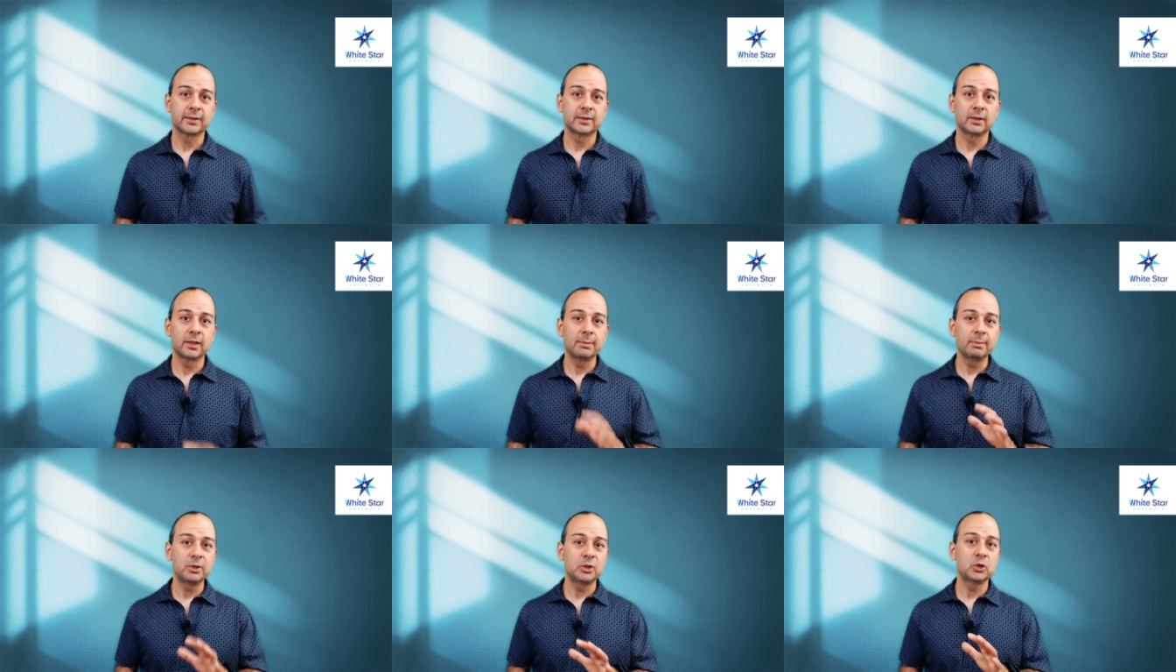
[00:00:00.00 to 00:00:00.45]

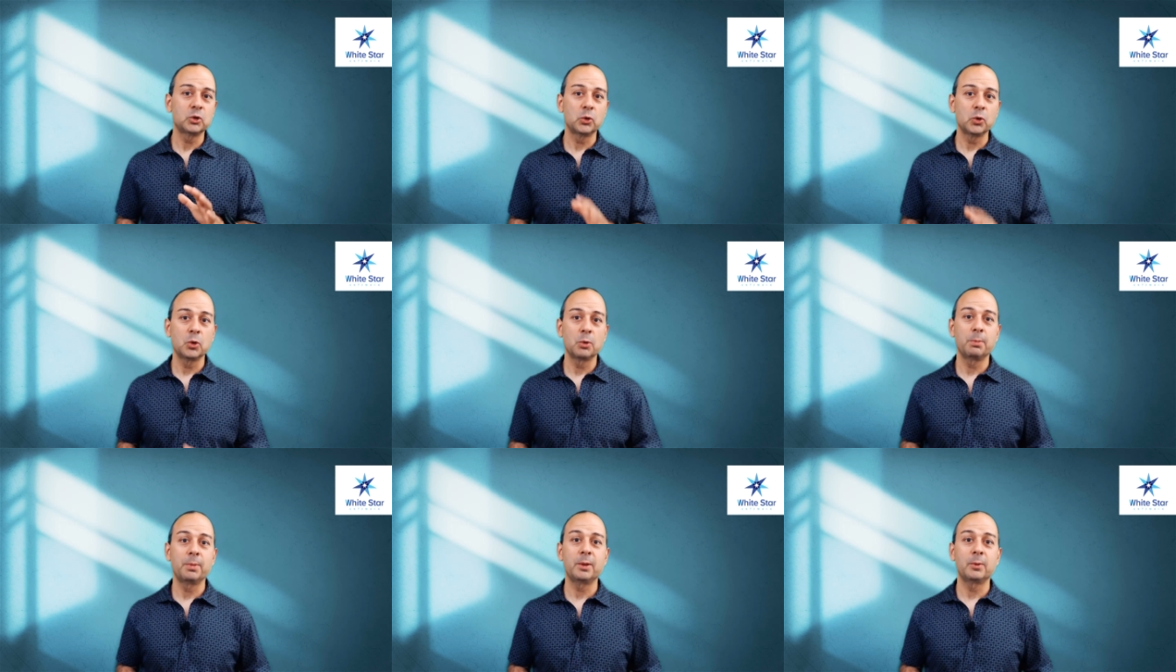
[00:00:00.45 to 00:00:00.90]
So let me show
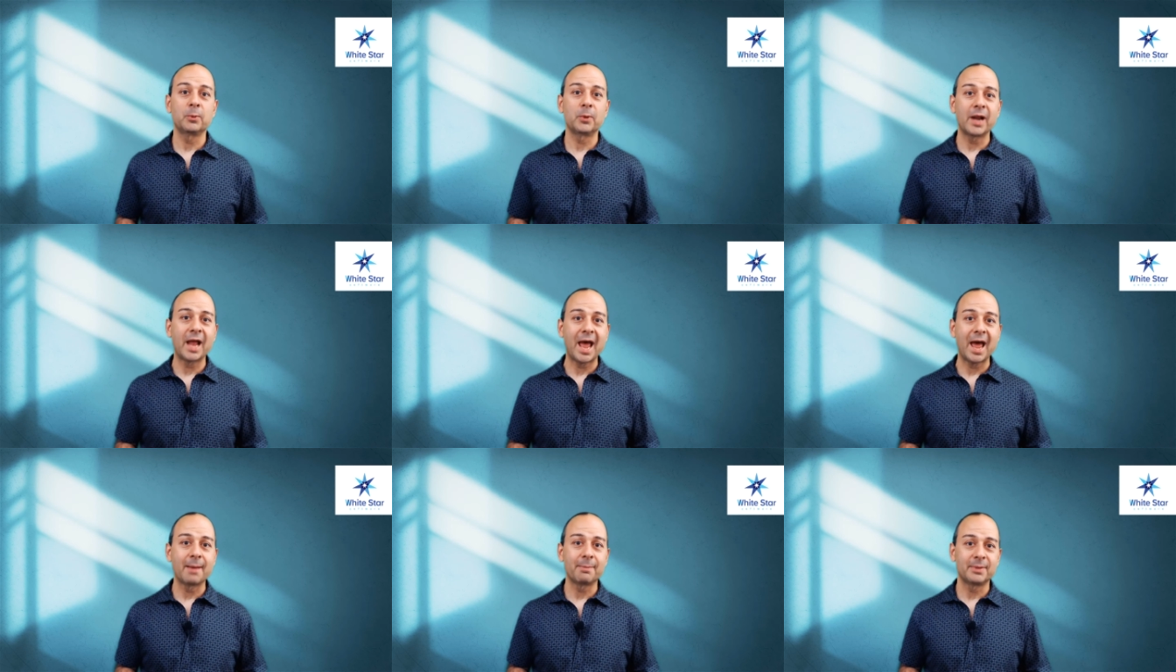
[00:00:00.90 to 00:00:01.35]
you a bit
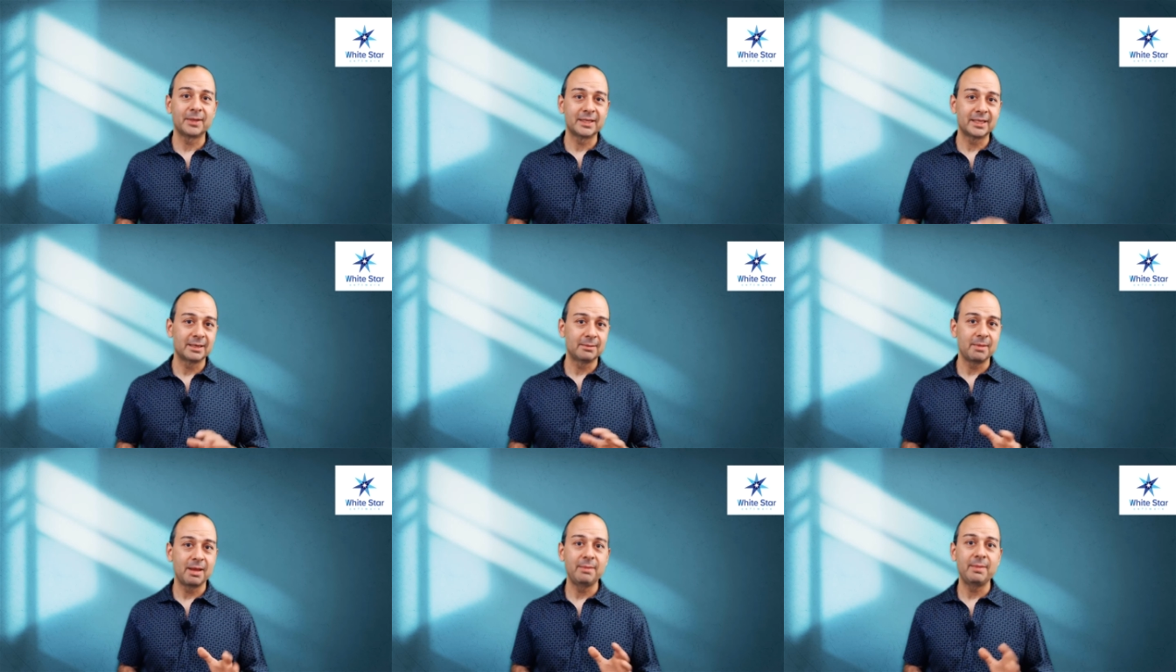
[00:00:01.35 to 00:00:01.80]
what
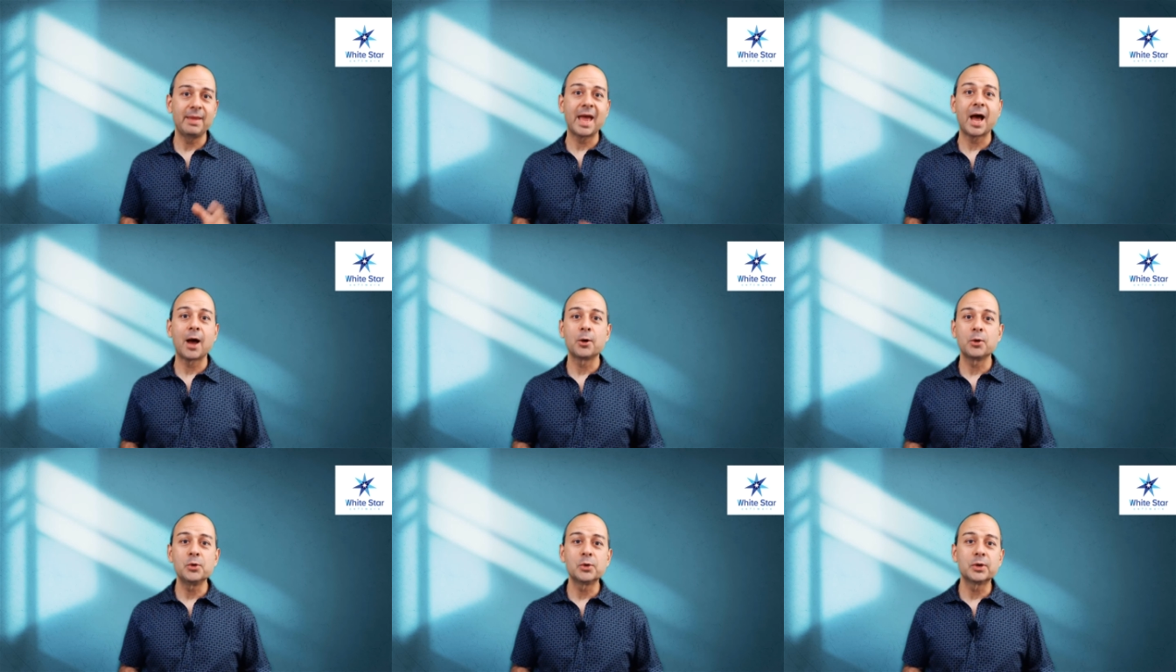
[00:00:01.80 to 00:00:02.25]
happens and maybe
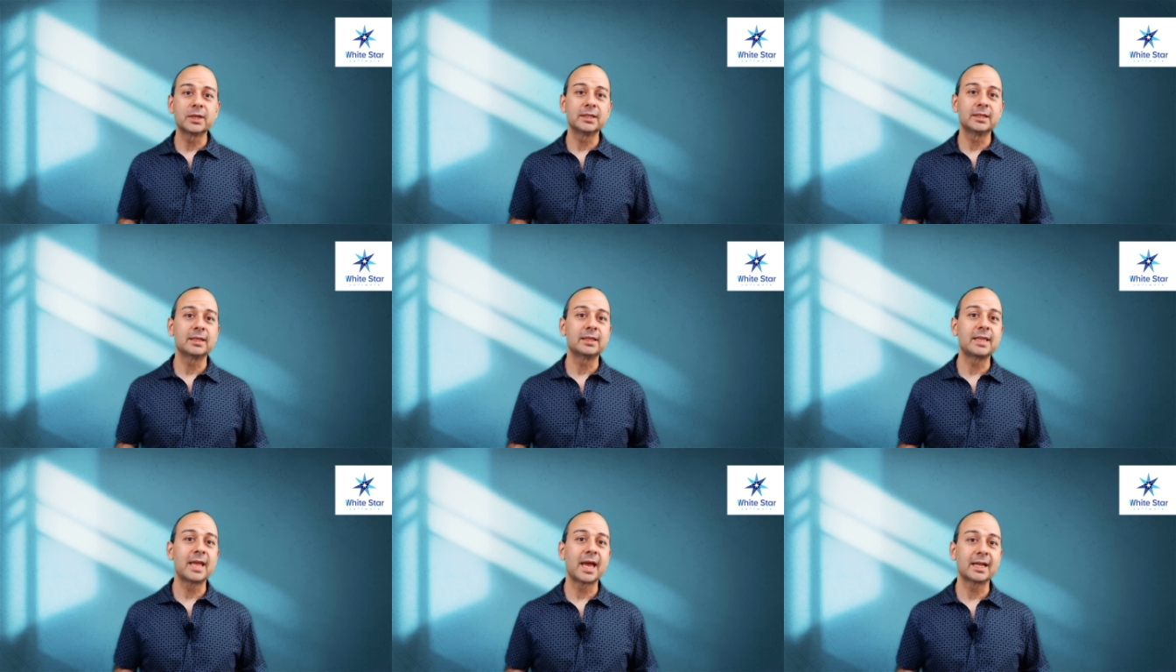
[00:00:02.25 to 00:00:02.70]
how you can
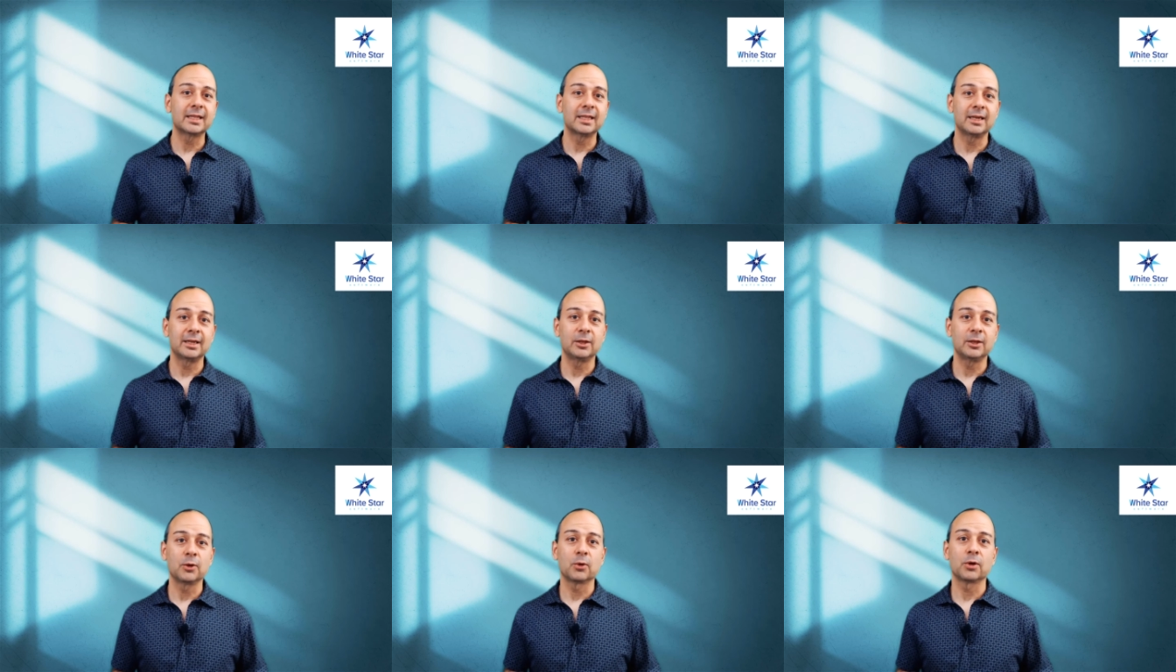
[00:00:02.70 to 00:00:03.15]
detect
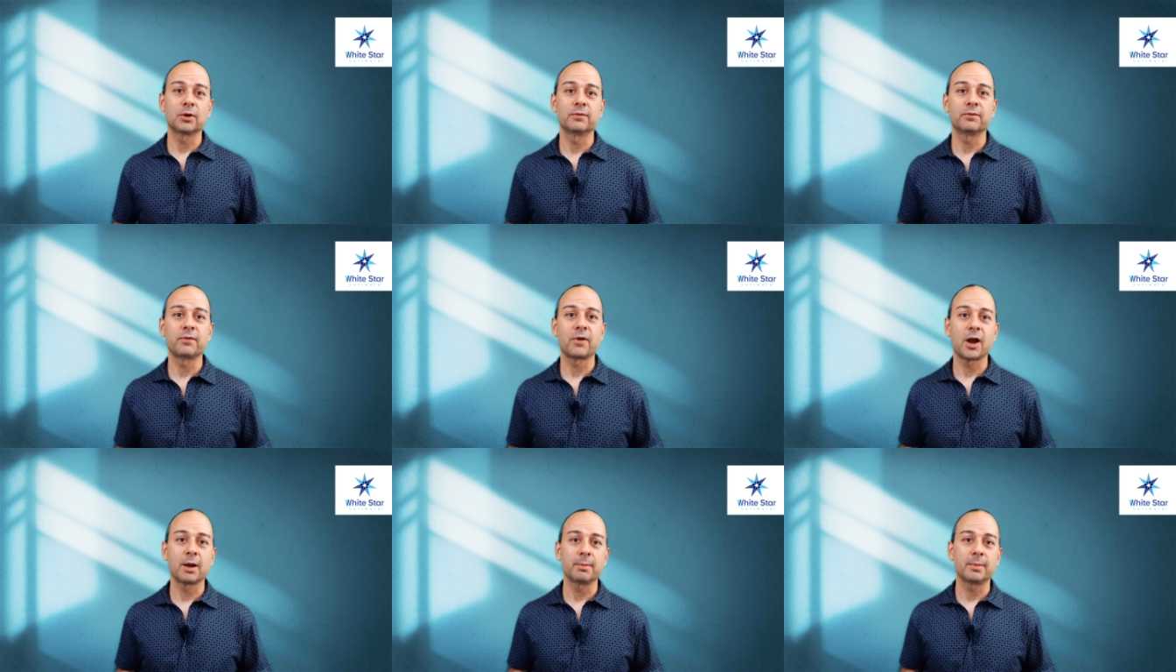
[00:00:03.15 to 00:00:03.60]
it in your
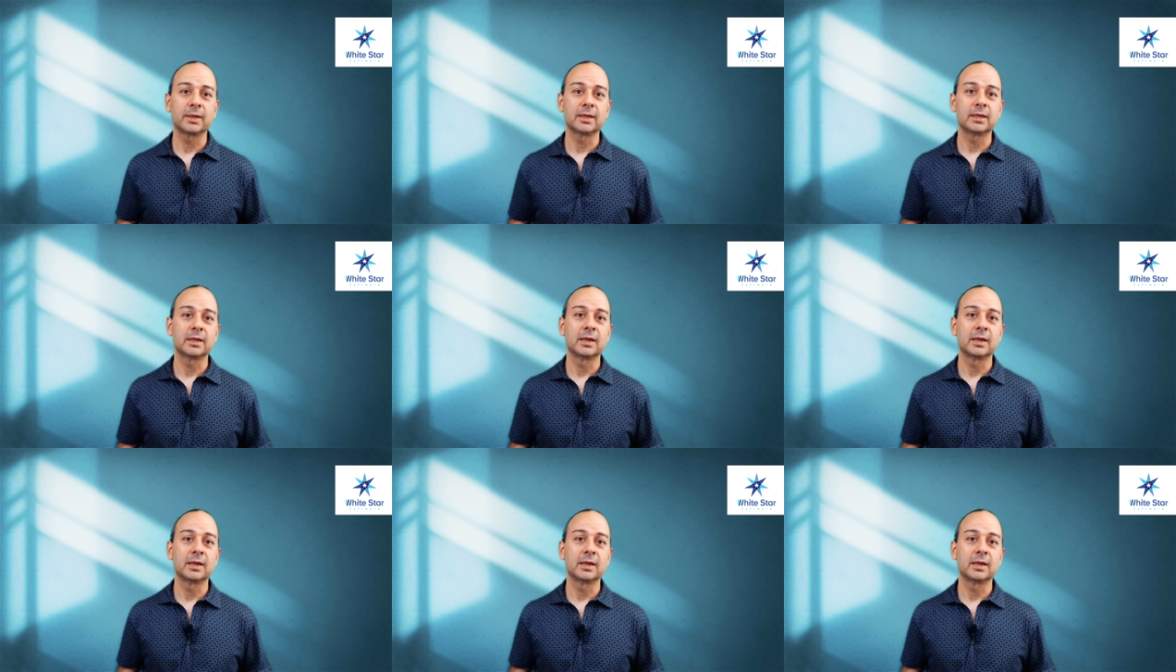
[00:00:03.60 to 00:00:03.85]
environment.